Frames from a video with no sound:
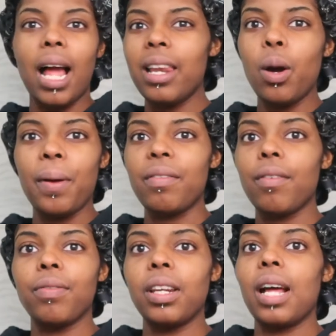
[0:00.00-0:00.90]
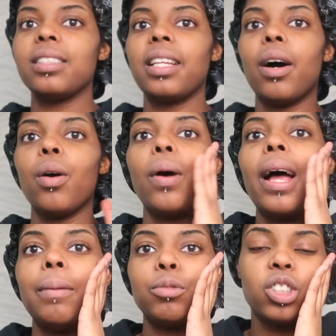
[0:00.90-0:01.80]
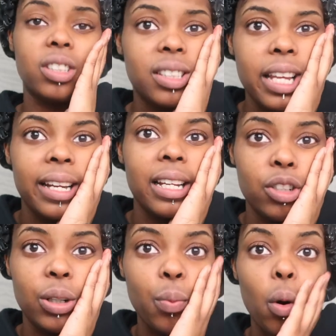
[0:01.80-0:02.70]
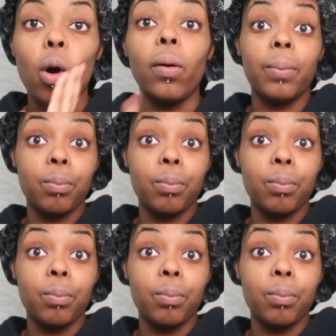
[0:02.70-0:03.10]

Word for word: a little bit of everything that i sell um just to see literally what